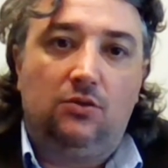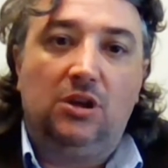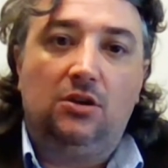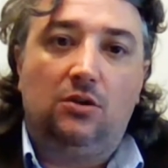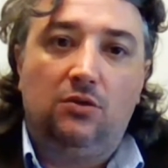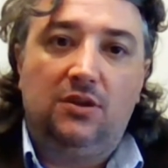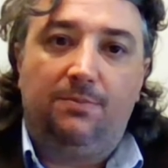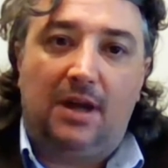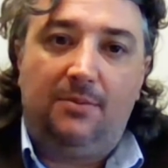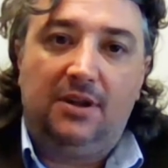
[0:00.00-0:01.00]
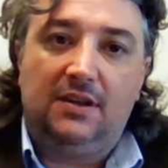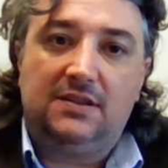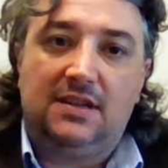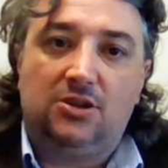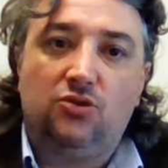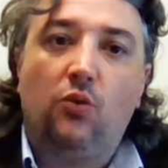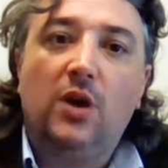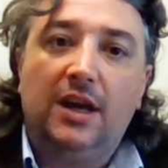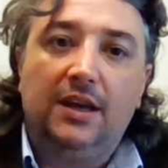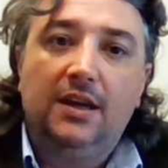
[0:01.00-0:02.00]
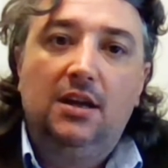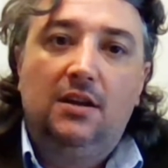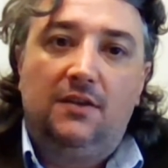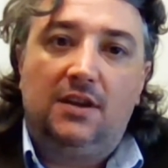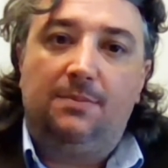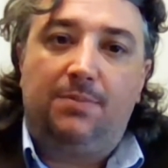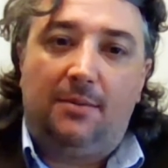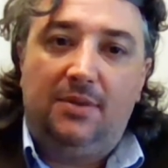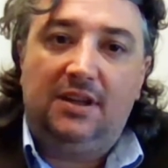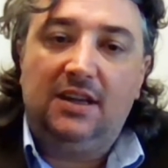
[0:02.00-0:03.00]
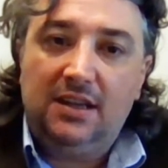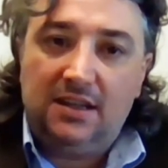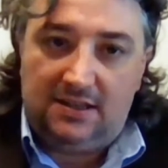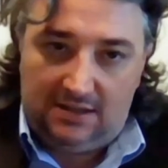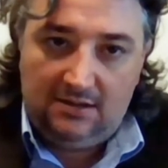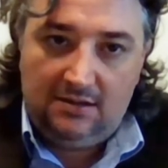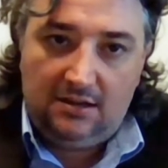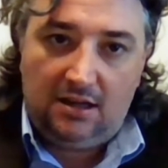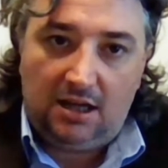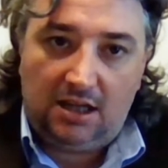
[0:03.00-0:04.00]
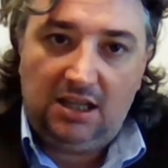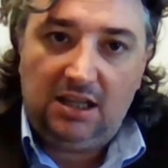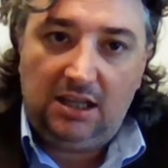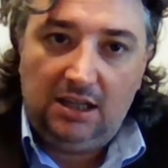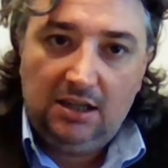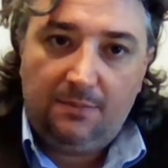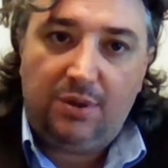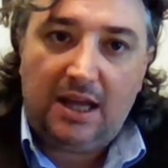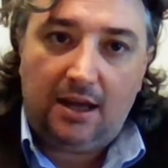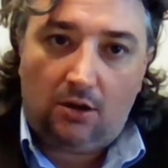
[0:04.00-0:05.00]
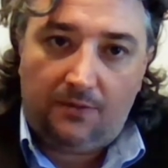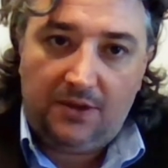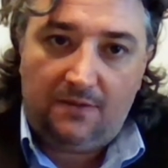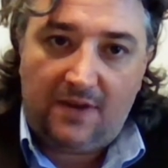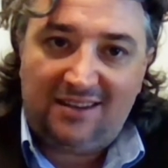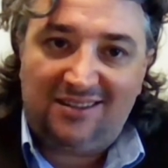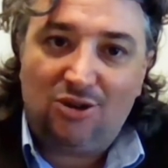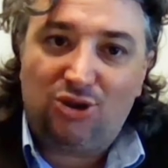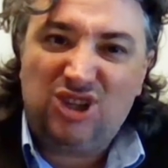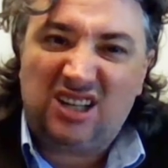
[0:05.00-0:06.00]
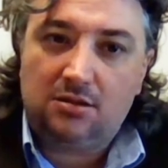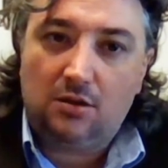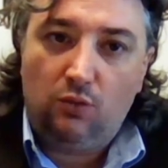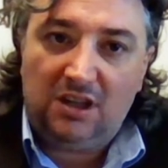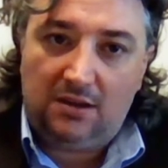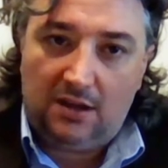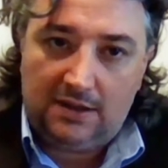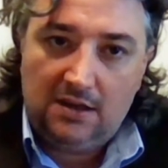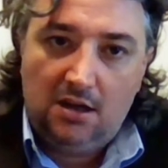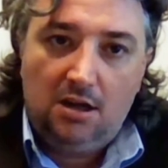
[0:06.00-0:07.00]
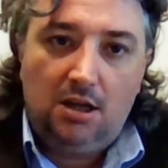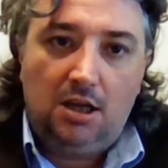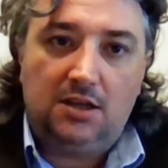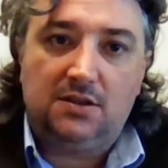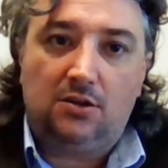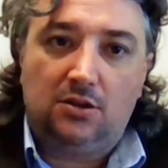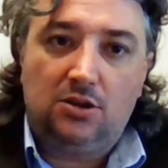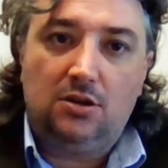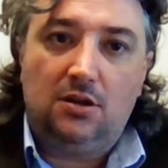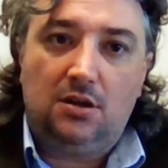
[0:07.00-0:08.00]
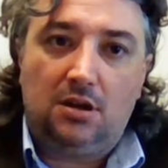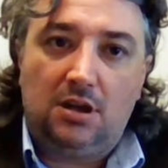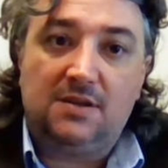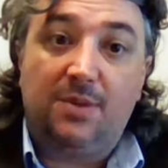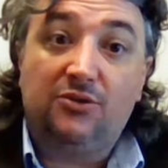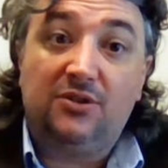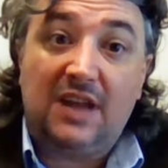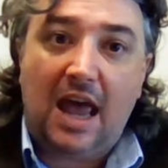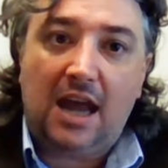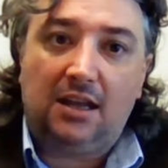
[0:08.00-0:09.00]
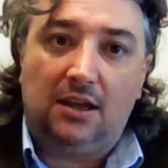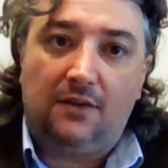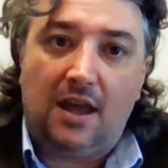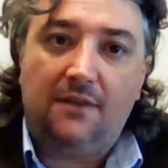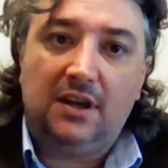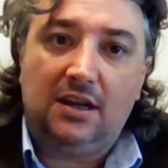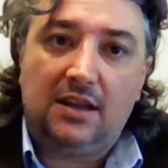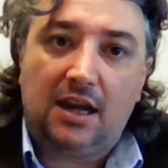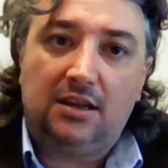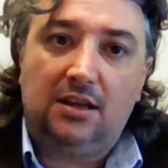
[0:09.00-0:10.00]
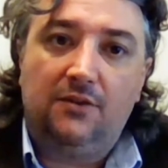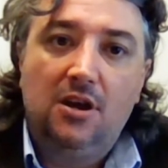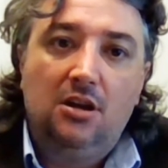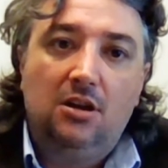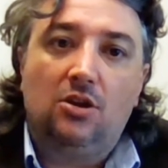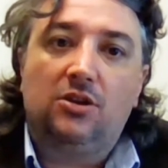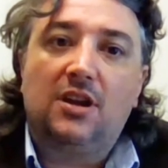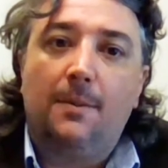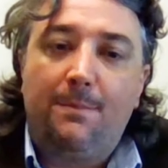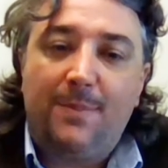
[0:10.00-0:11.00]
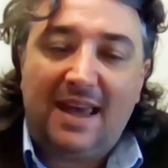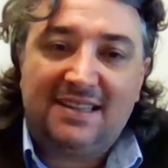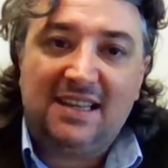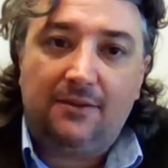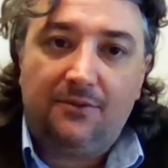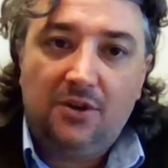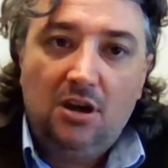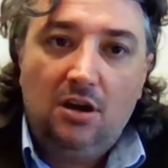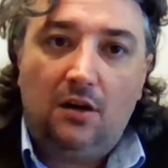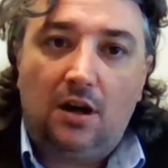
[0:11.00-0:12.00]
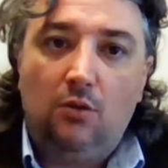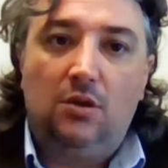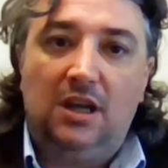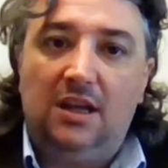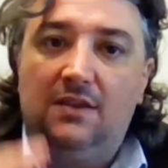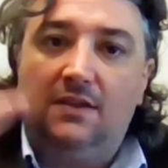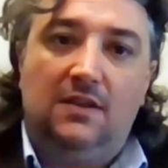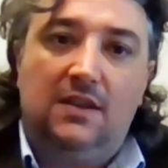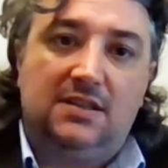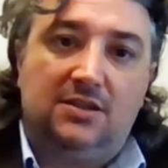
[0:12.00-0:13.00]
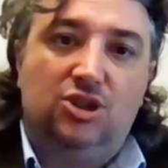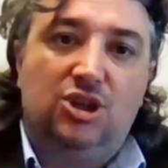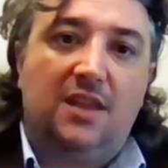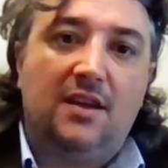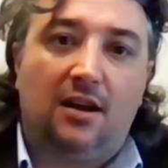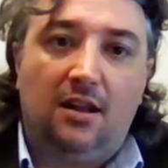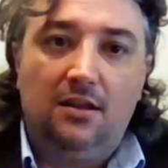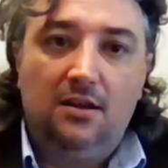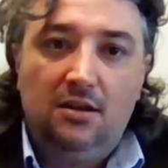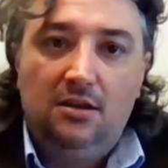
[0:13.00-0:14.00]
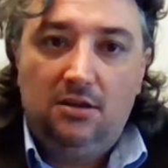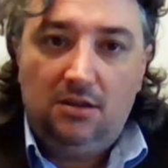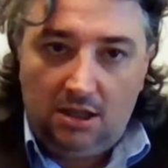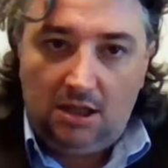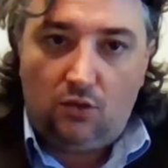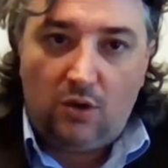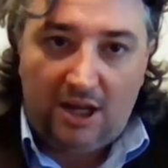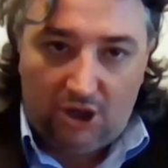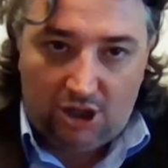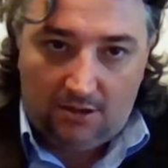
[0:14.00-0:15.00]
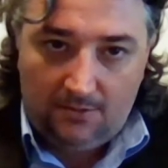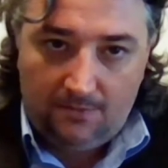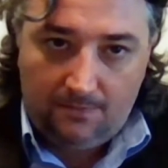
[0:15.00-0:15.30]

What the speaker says: include the public in such a way that the public is a key player of the event, not just a witness. It's not. It's about having an active, not a passive role in this general equation.